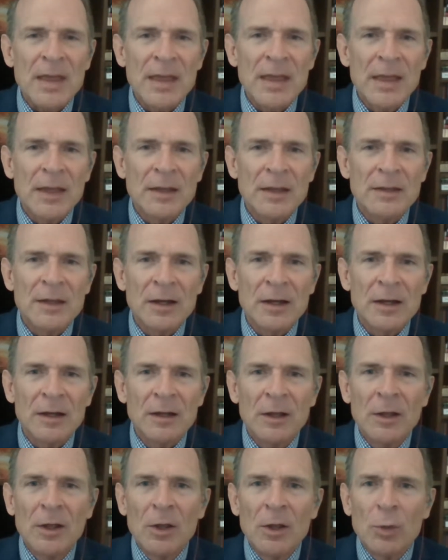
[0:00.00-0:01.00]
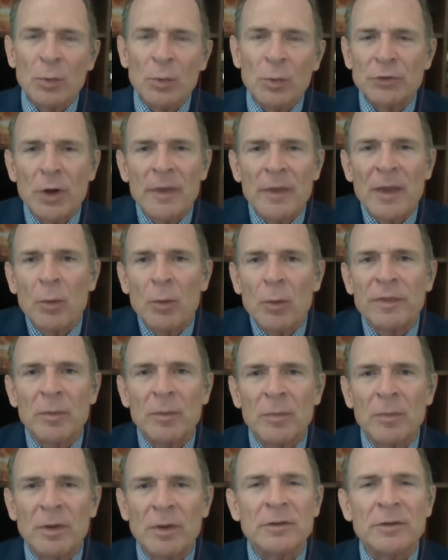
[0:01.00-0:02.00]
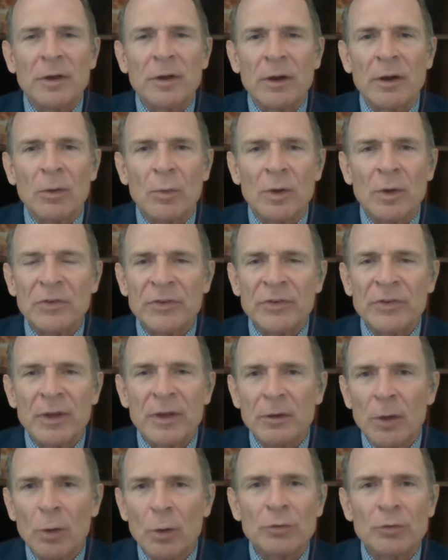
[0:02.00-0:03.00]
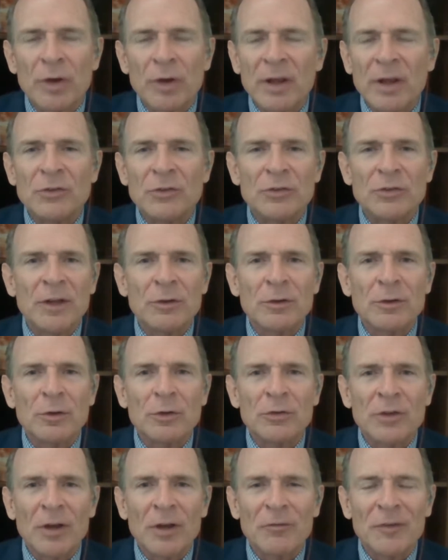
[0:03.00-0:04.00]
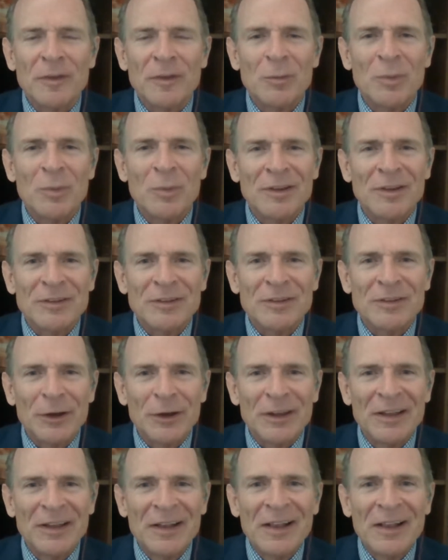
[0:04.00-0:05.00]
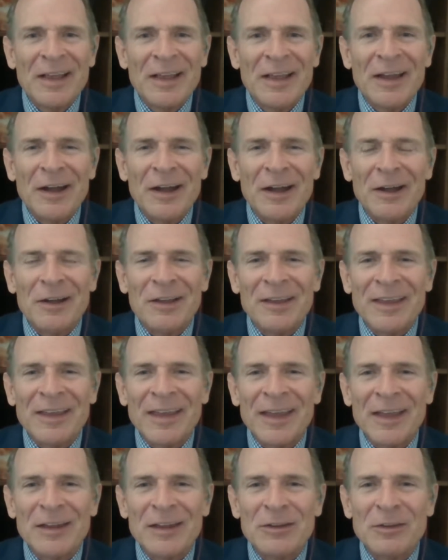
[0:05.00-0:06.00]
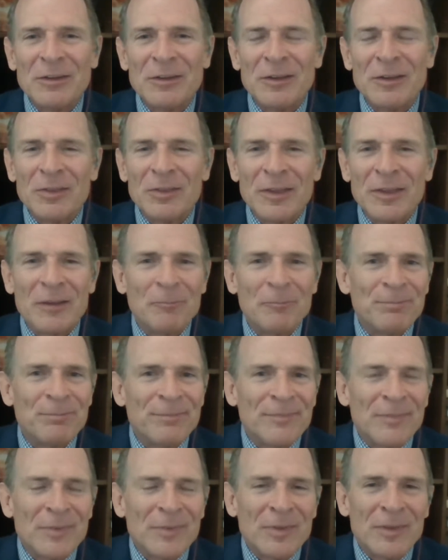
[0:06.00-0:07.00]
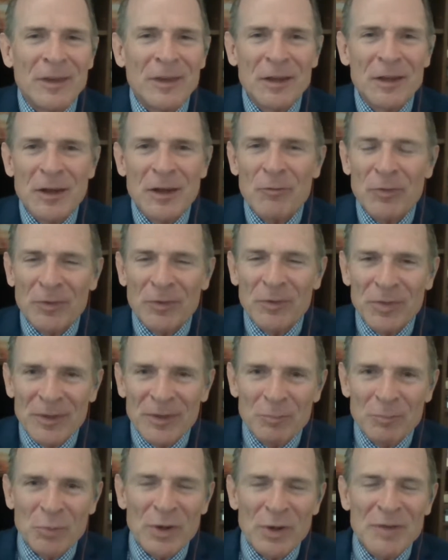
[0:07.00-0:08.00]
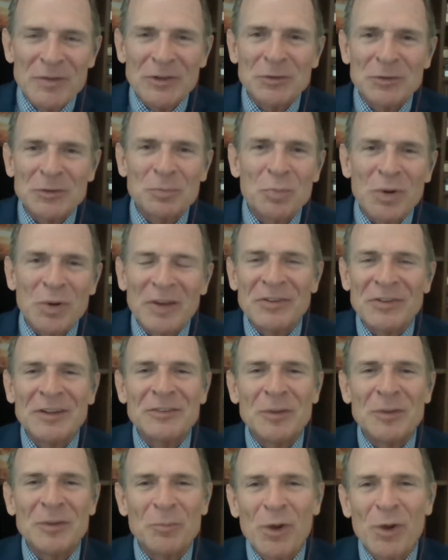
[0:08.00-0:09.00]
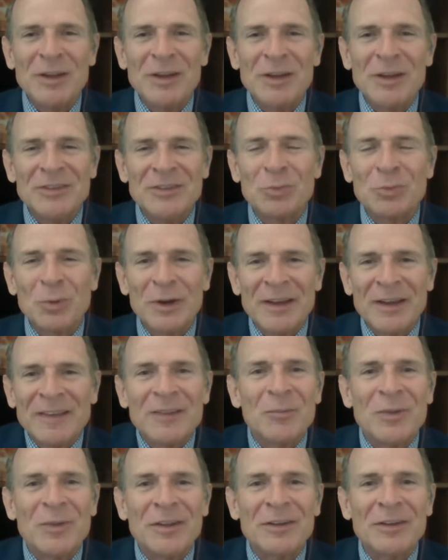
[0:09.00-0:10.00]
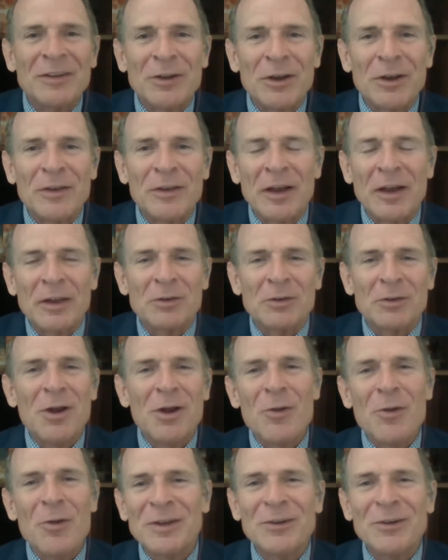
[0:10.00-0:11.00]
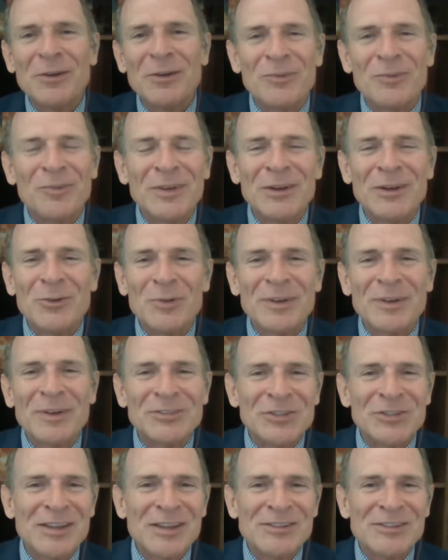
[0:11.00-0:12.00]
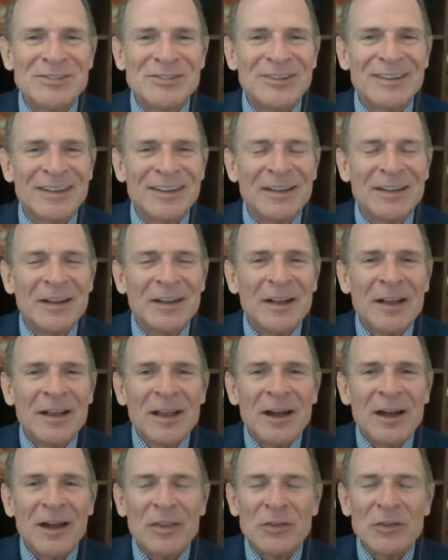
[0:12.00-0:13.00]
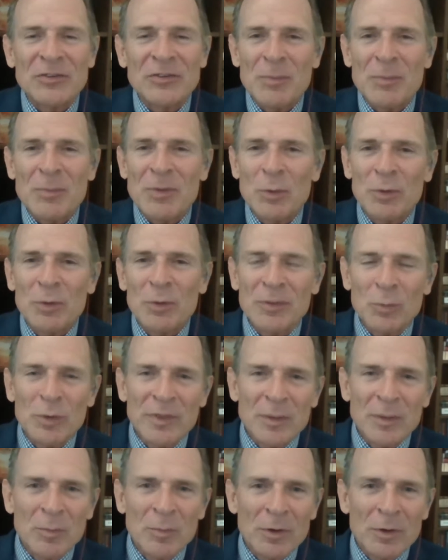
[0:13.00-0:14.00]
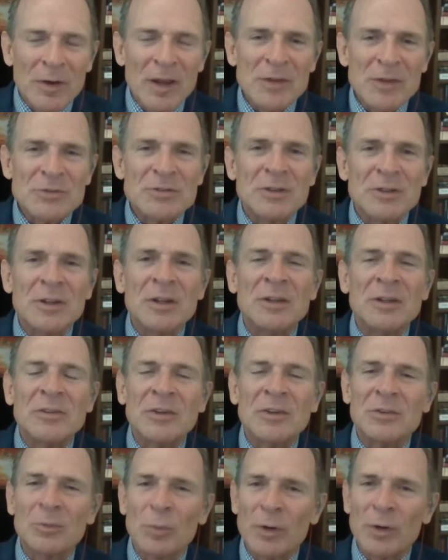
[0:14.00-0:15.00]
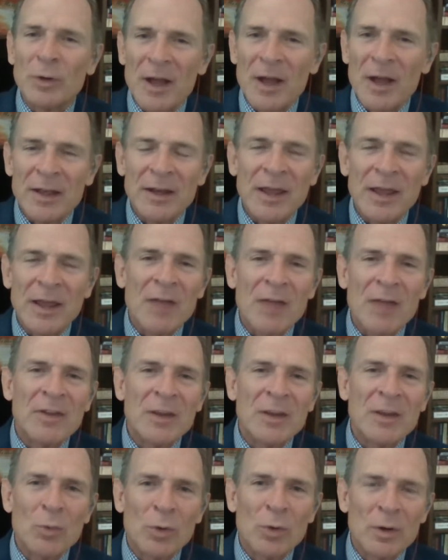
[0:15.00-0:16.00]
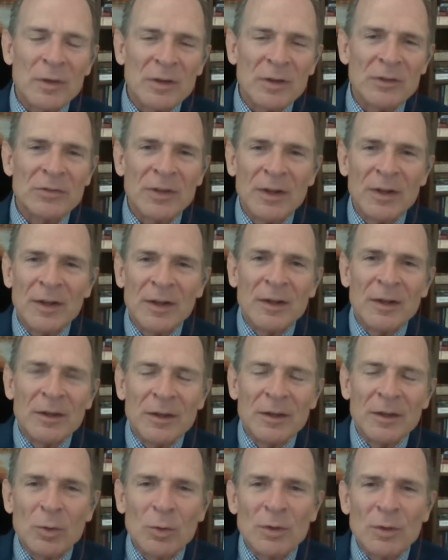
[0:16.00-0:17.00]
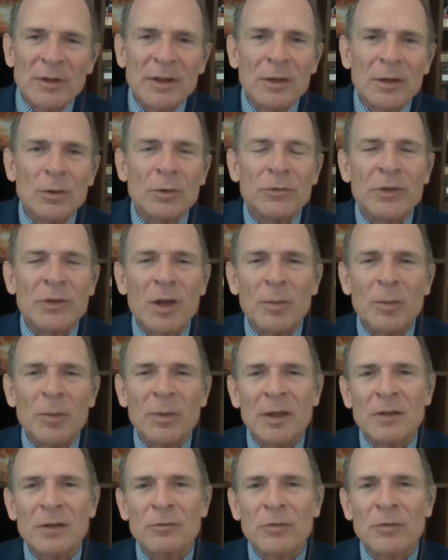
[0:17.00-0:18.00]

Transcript: And we saw that with the military, where he said no transgendered stuff in the military. And enough of the previous president's appointees were in the military, and they're like, no, we don't want to change it. And the same thing with immigration. And he says, we're not going to have any more of these, illegals coming in